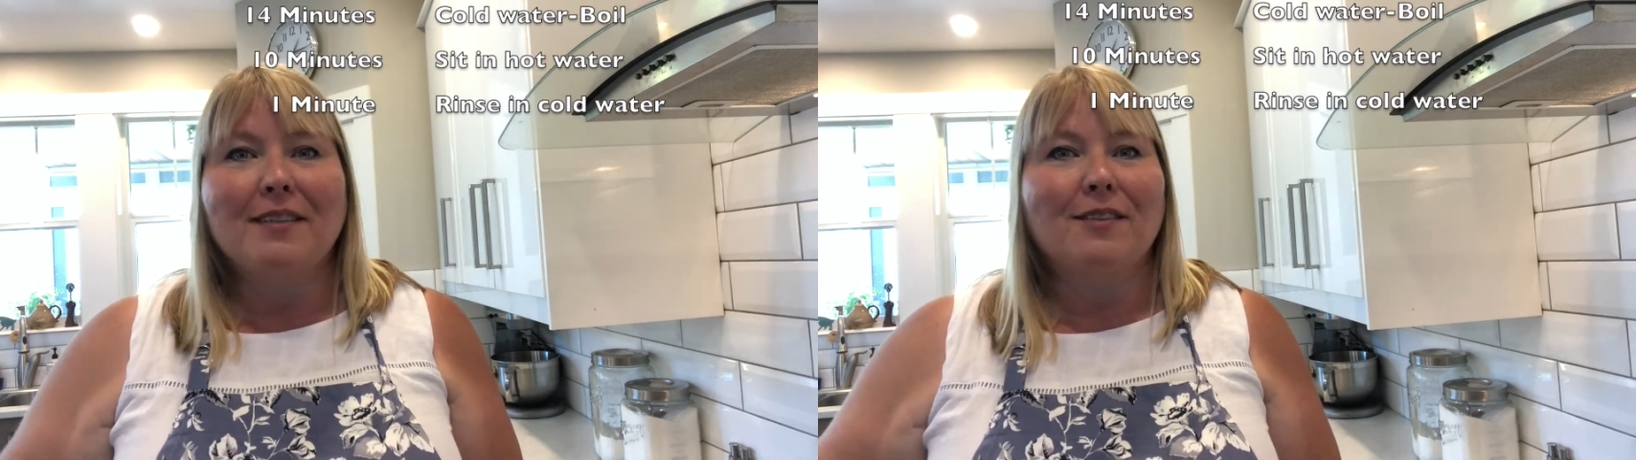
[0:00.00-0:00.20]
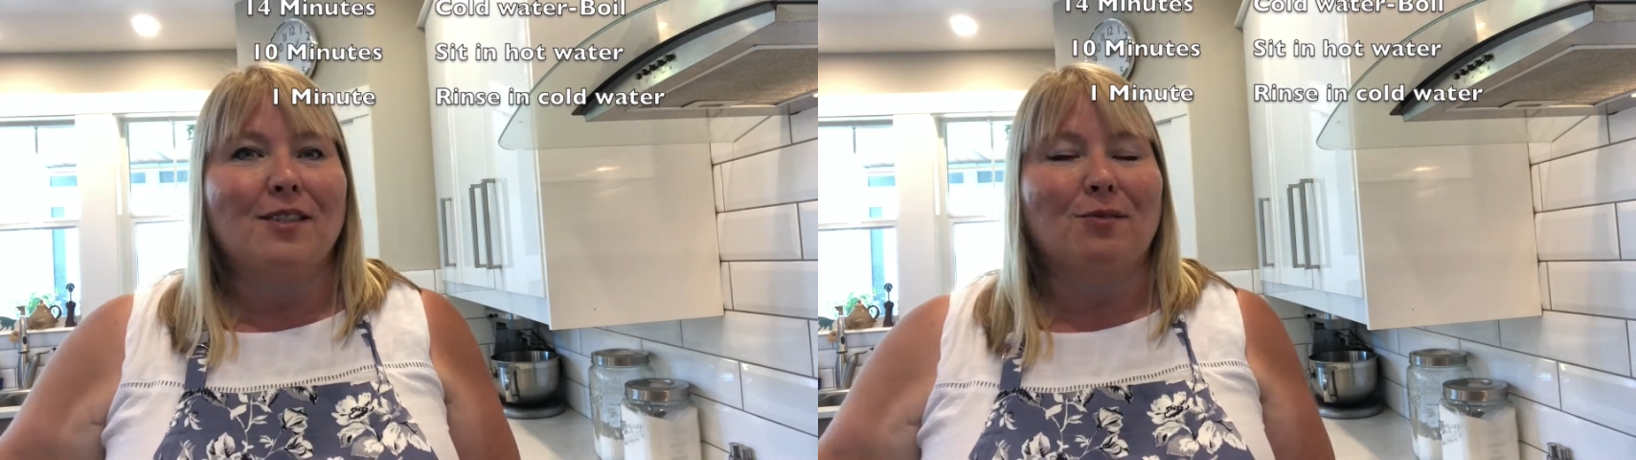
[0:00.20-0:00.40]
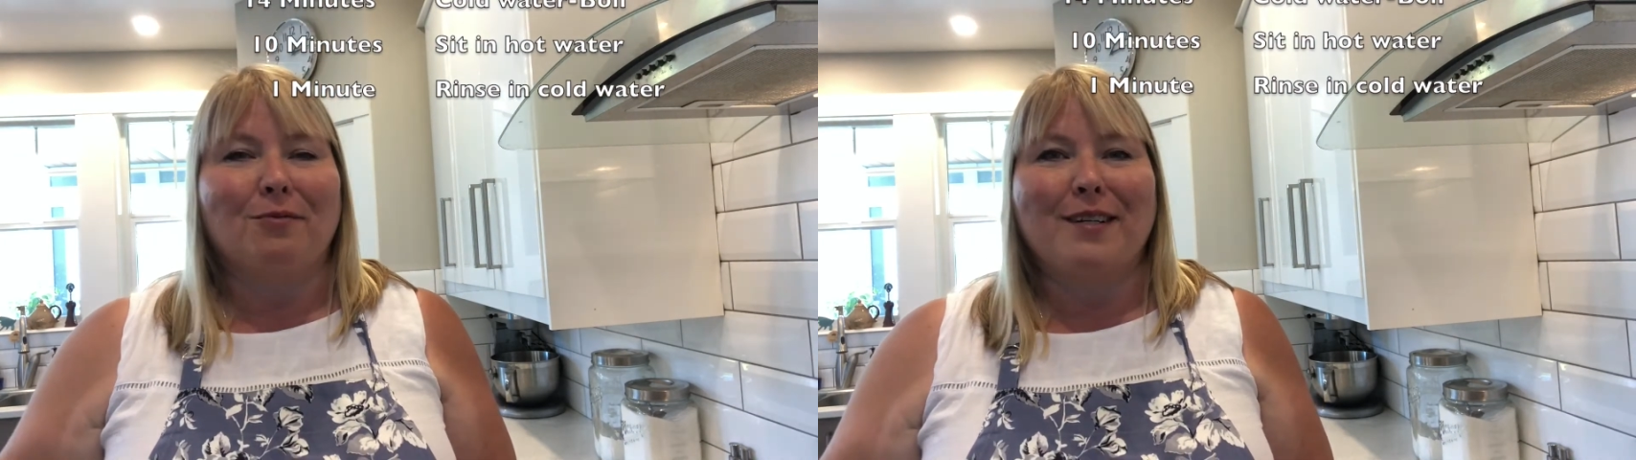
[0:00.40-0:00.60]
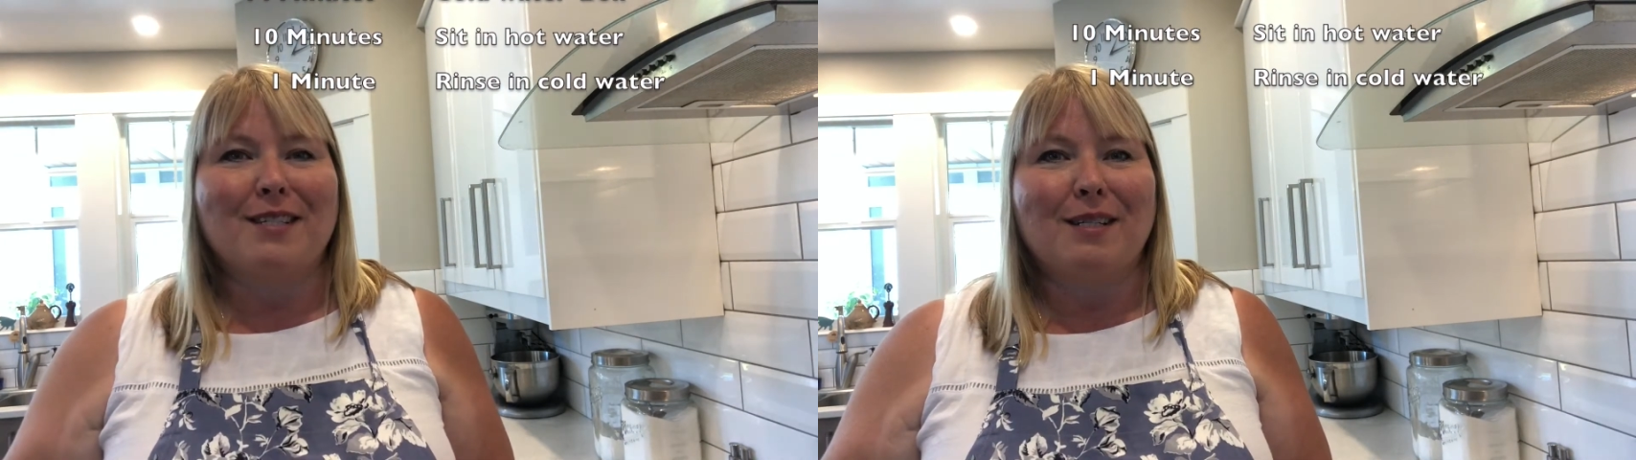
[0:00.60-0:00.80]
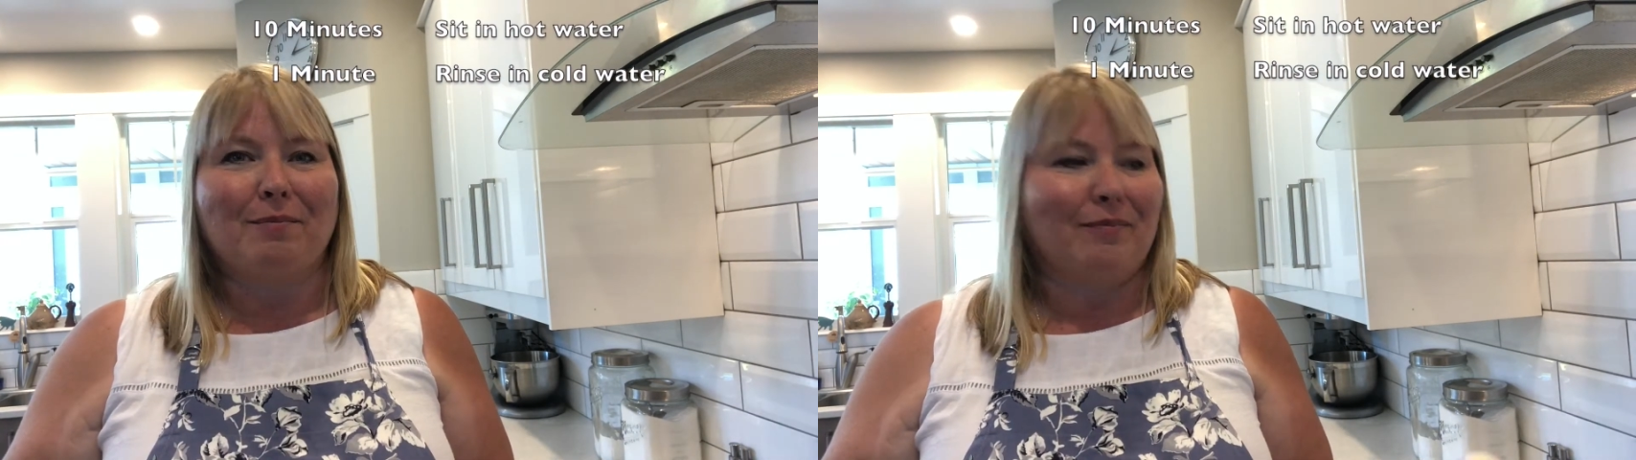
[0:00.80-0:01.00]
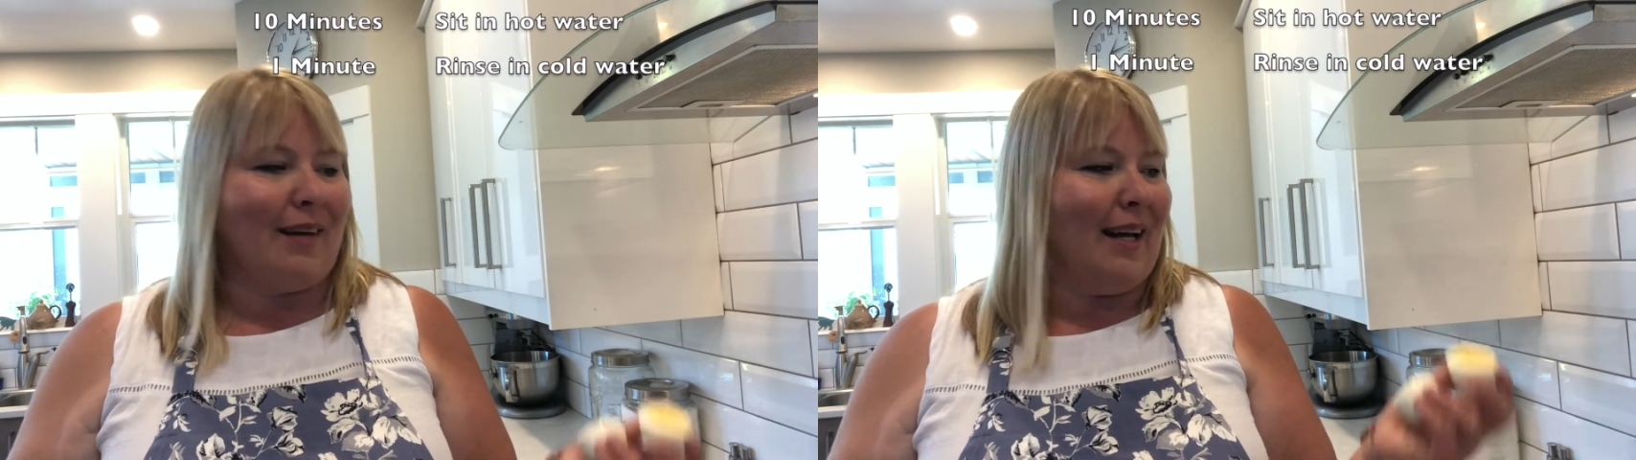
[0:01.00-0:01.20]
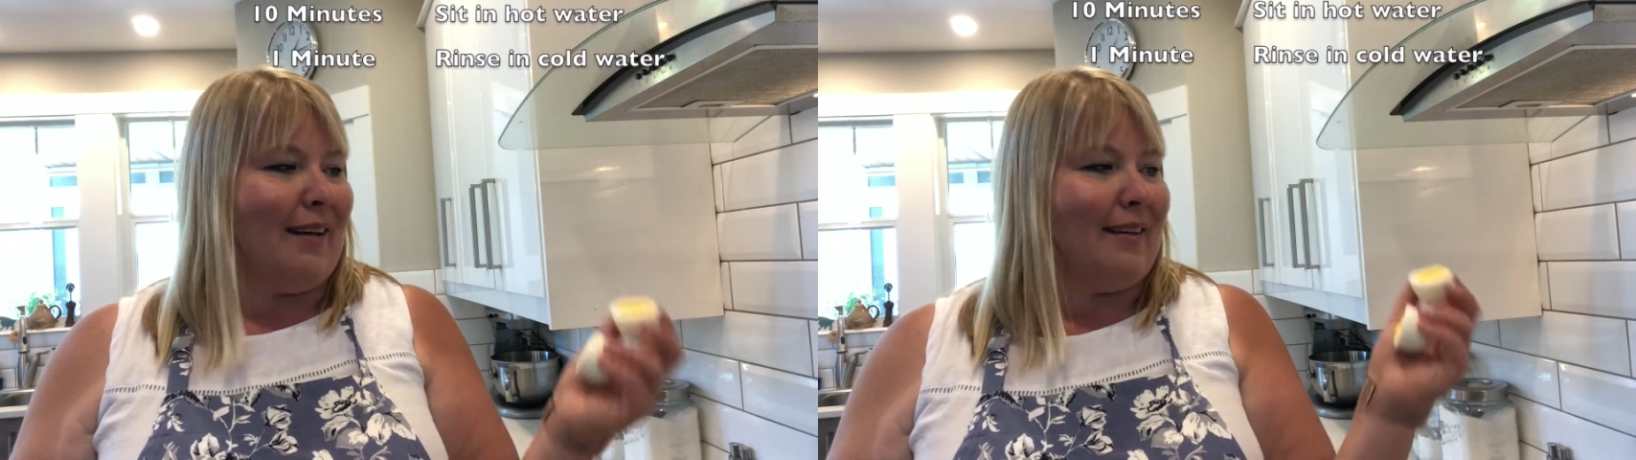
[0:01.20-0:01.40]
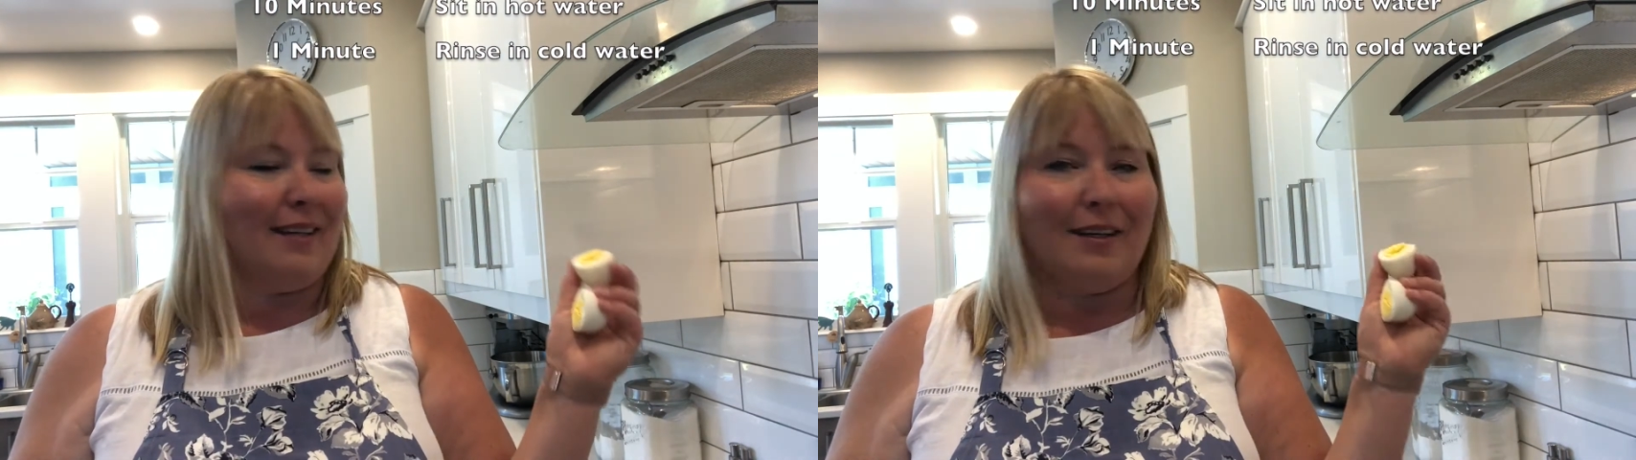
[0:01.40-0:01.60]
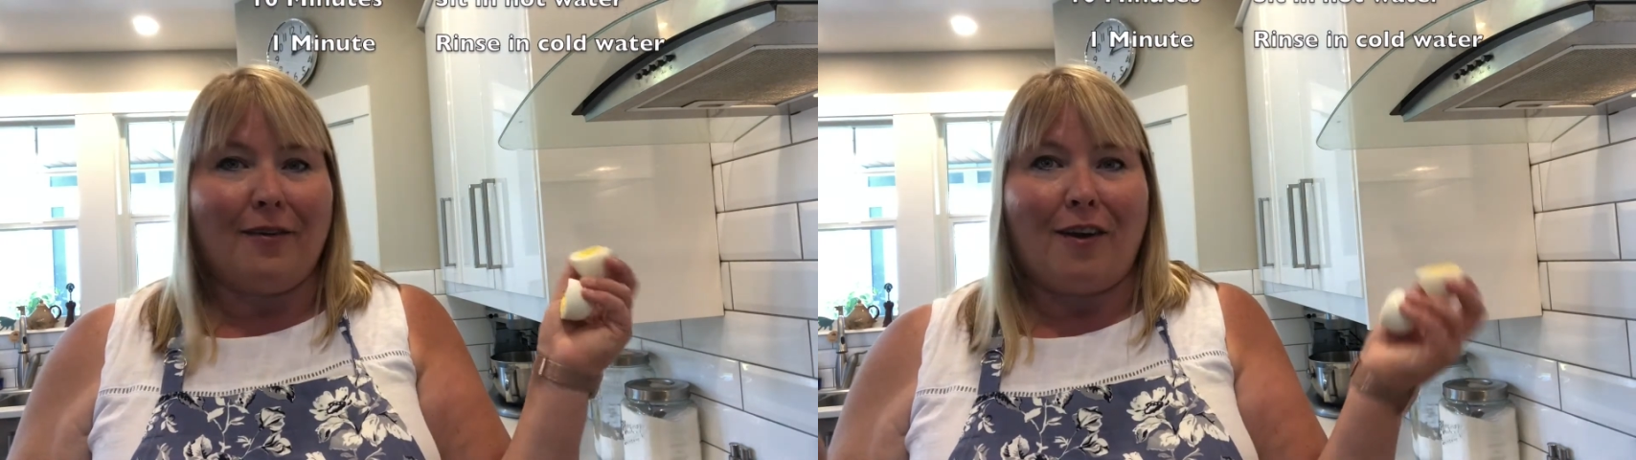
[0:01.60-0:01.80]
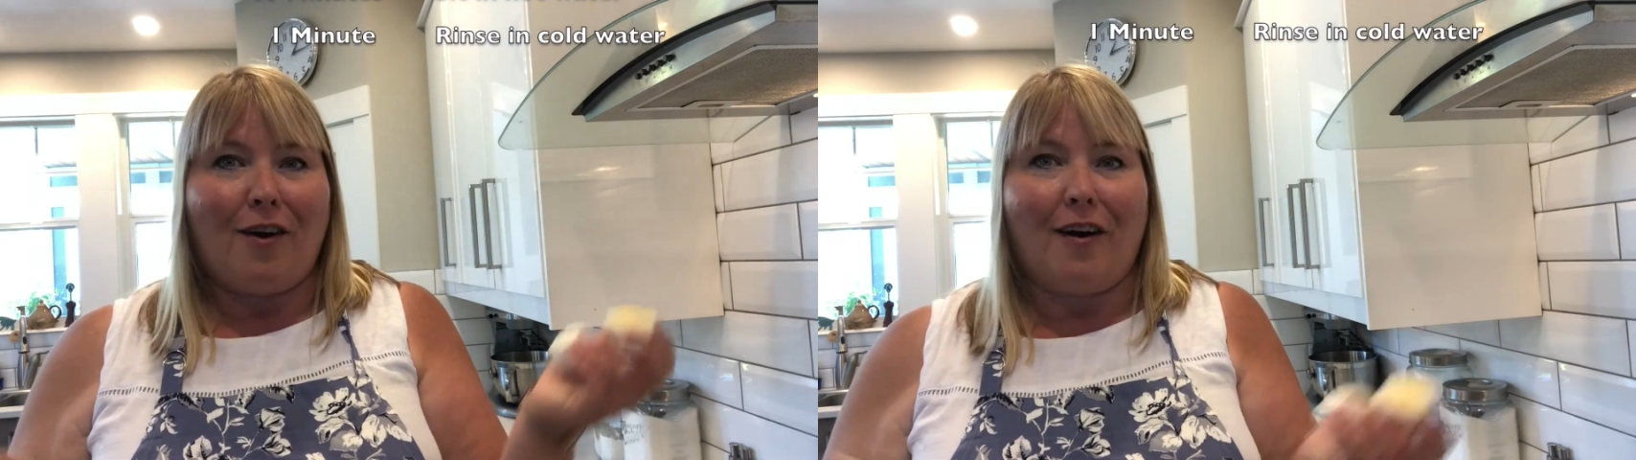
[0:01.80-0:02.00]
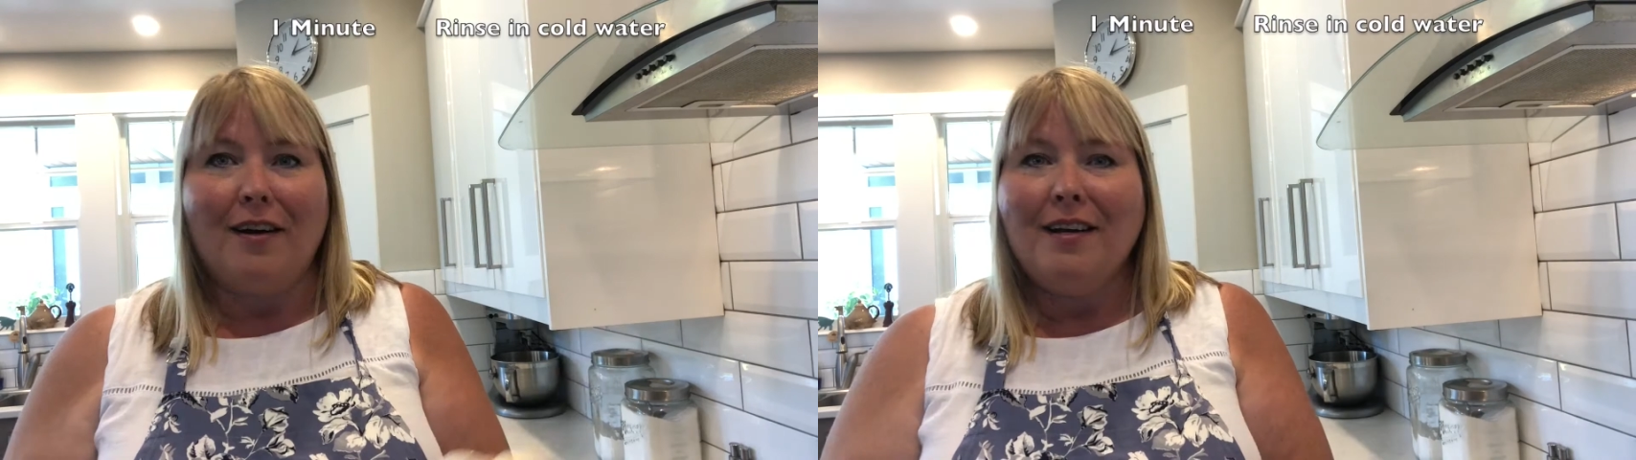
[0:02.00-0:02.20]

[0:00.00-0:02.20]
just rinse them. And here they are.